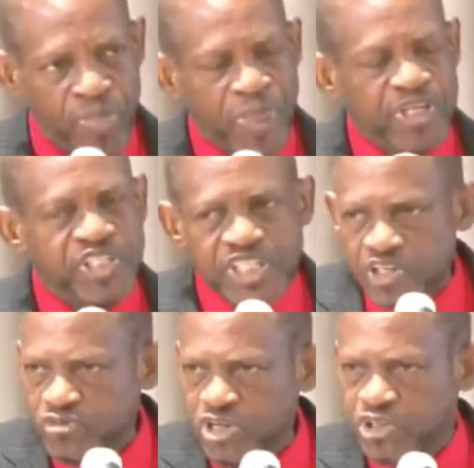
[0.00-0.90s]
a
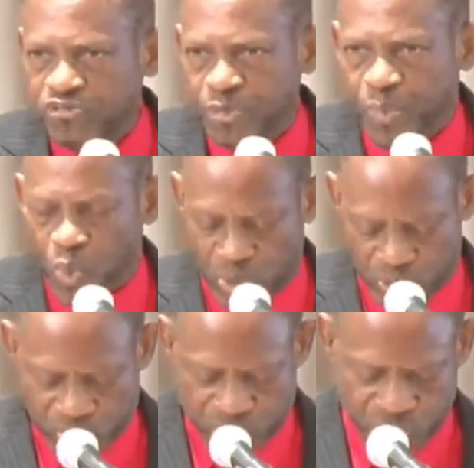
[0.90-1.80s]
series of
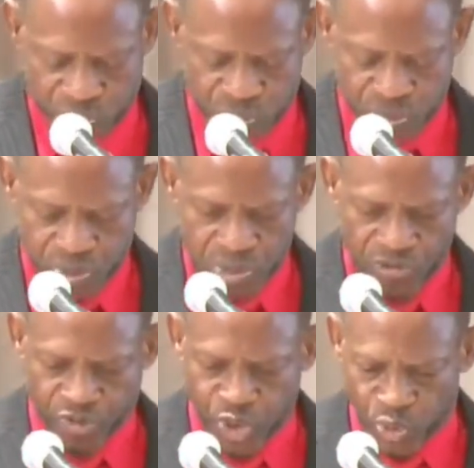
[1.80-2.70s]
reports
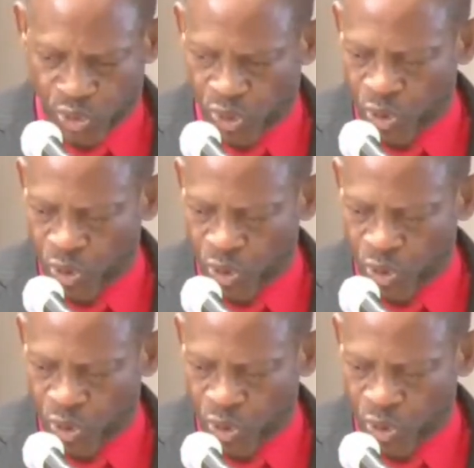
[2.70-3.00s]
for your